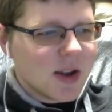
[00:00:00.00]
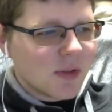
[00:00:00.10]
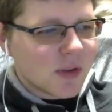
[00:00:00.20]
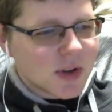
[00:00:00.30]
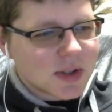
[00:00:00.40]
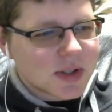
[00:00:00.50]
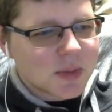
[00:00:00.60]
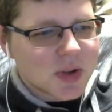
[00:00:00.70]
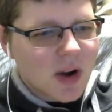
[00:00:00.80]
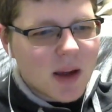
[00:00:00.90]
for
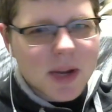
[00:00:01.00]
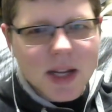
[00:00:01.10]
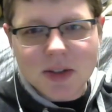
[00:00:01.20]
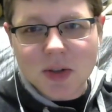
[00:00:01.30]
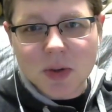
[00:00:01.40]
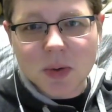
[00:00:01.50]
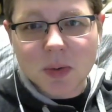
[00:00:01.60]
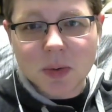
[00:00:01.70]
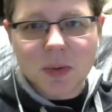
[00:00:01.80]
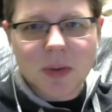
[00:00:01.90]
subscribing
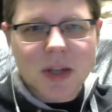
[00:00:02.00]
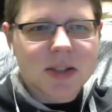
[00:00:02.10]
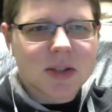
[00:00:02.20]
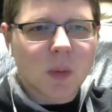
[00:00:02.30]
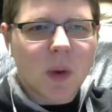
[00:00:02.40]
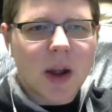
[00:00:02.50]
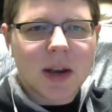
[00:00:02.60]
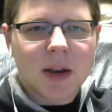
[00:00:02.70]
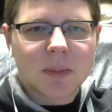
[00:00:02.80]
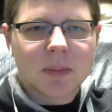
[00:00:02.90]
to this
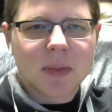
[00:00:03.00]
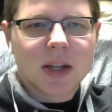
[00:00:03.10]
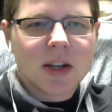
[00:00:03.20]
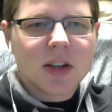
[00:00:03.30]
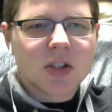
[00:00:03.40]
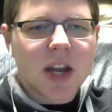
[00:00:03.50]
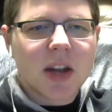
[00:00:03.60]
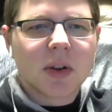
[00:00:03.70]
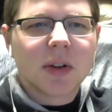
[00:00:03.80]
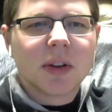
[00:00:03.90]
random
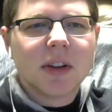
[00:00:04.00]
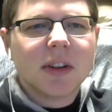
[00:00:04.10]
channel